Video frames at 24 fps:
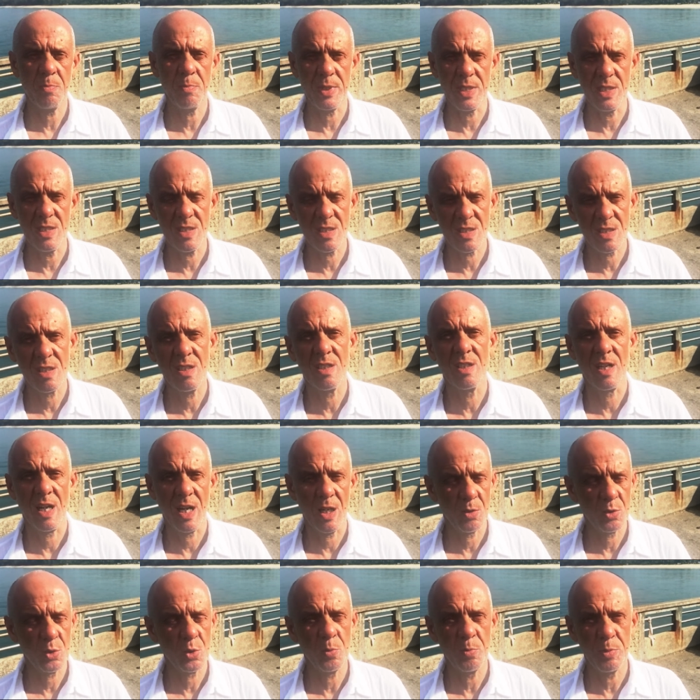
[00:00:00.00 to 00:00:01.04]
peace and
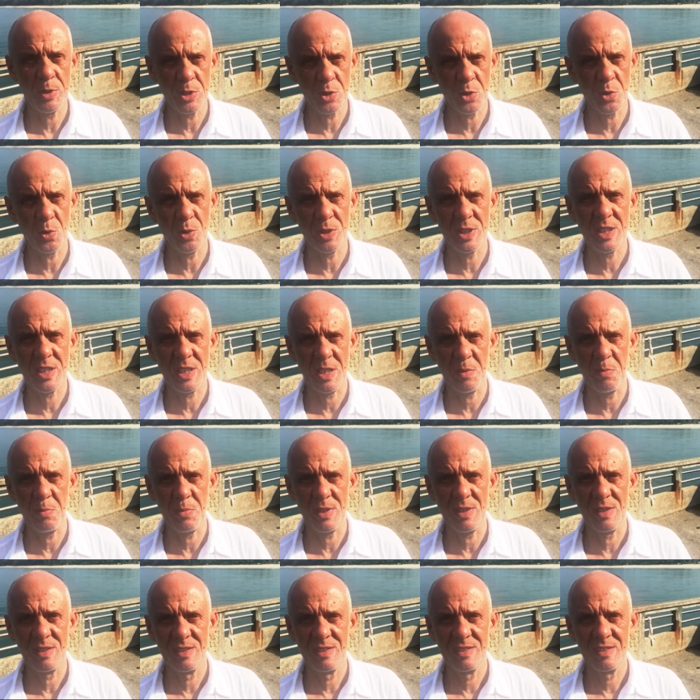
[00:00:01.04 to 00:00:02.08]
how to be truly
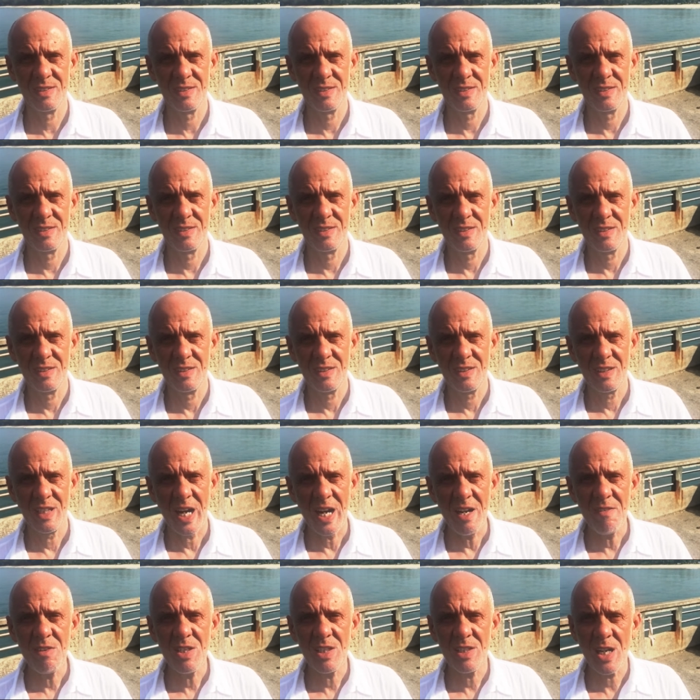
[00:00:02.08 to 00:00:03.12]
happy.
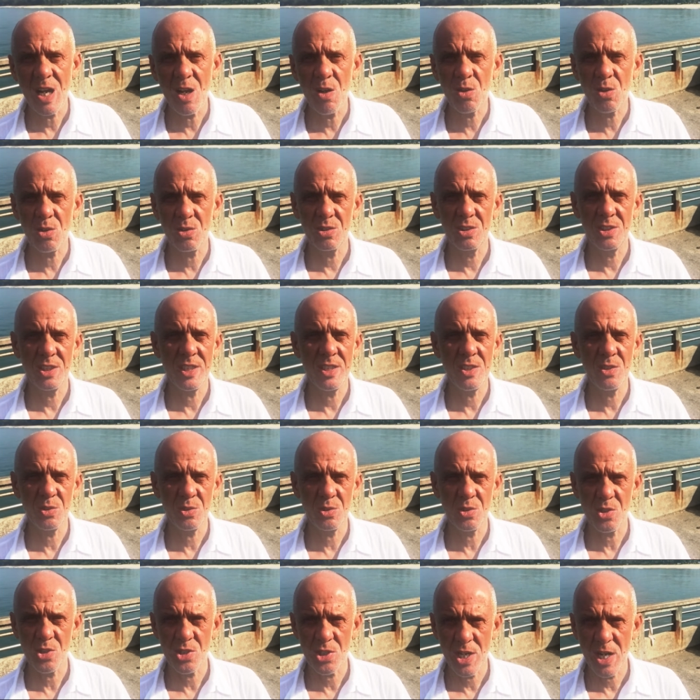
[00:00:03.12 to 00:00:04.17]
I will now continue
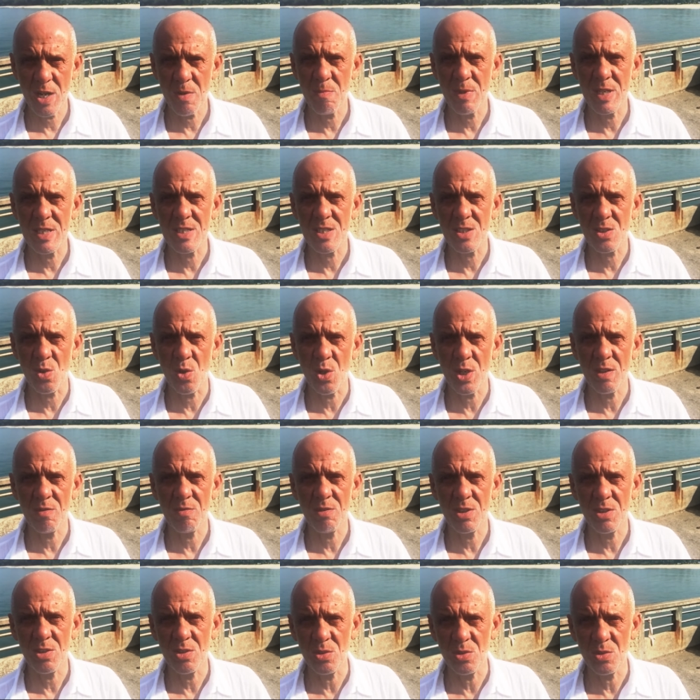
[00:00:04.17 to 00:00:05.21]
to share my story
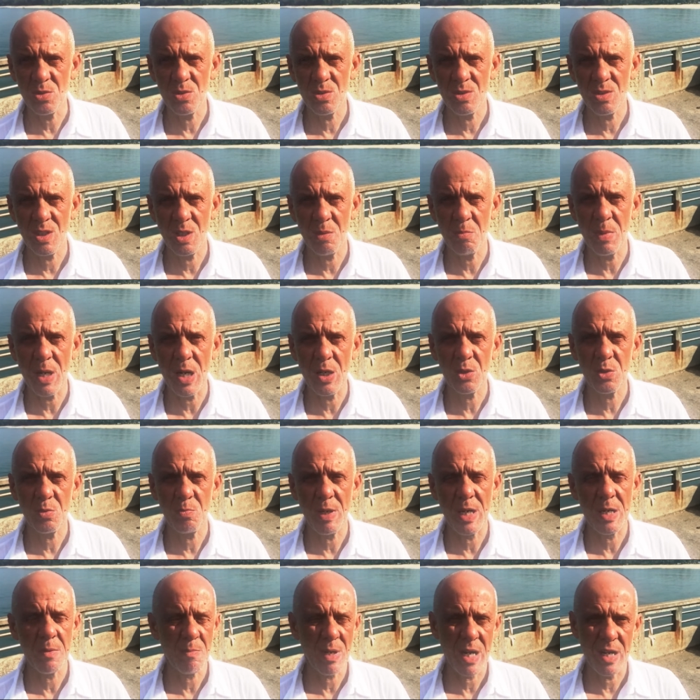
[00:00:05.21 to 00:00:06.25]
with you about
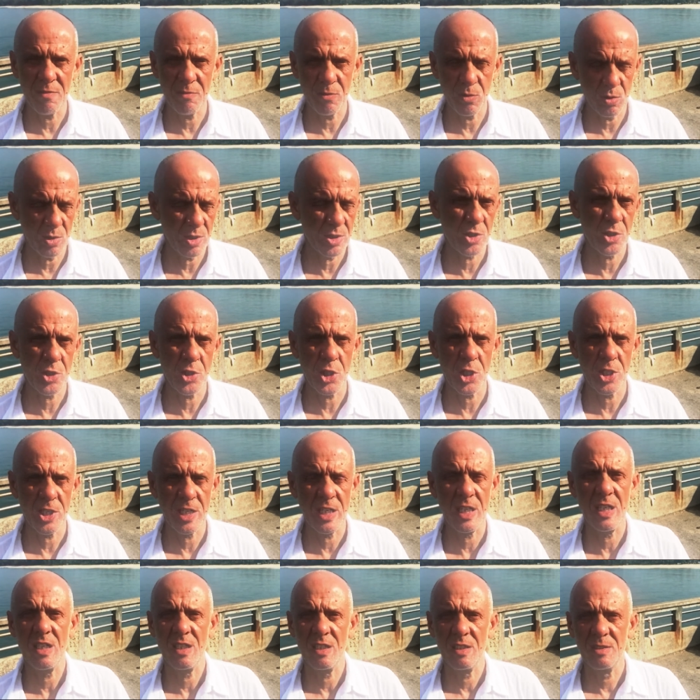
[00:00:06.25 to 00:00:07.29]
my mindfulness
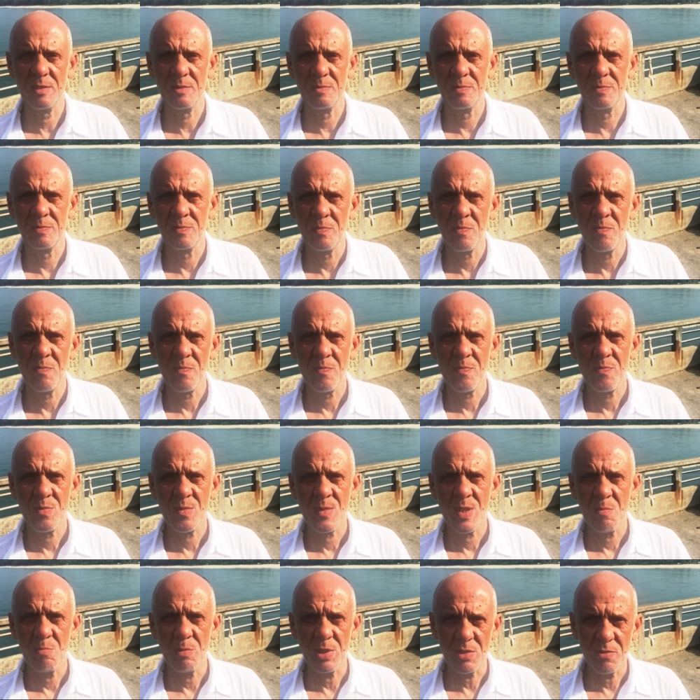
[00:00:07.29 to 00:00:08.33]
journey.
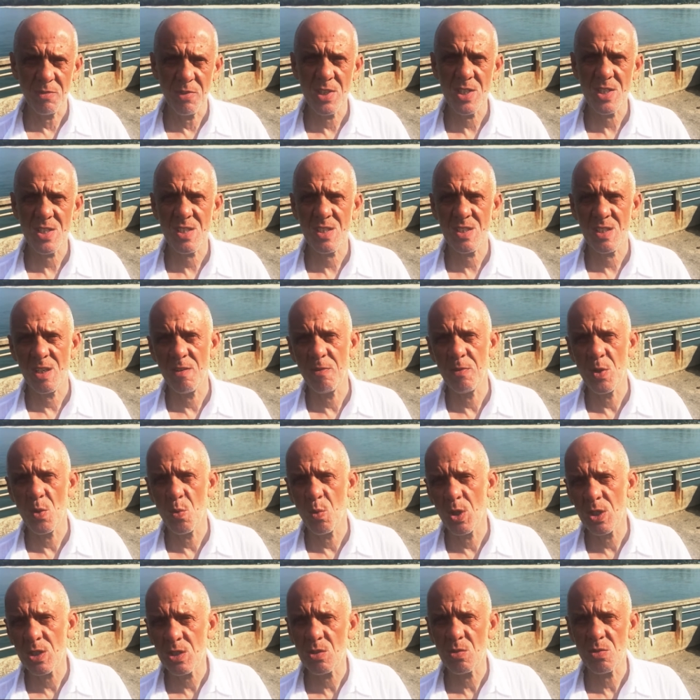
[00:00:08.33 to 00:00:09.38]
But first, if you
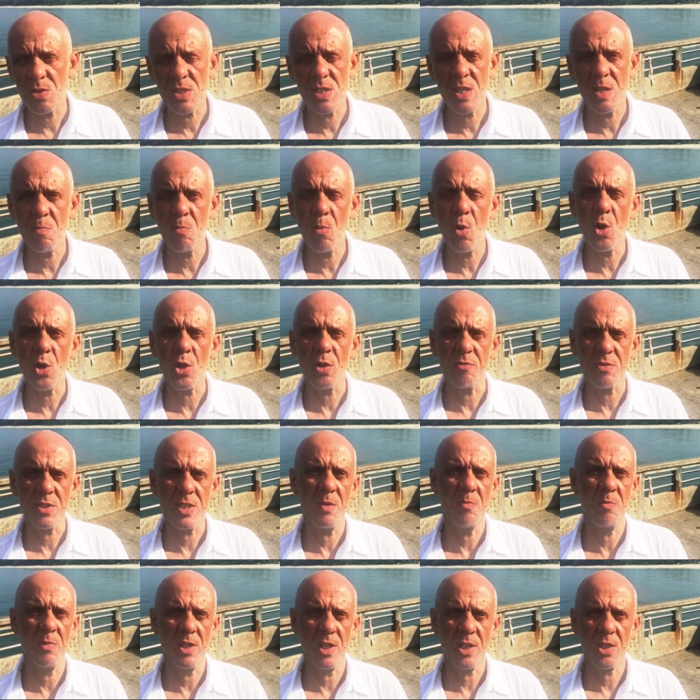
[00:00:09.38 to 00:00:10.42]
want to see more of
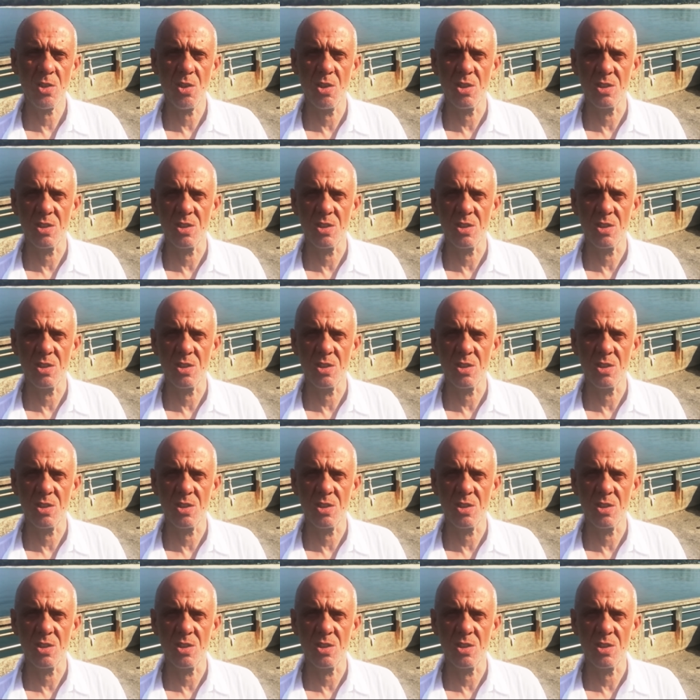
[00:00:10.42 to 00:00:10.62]
similar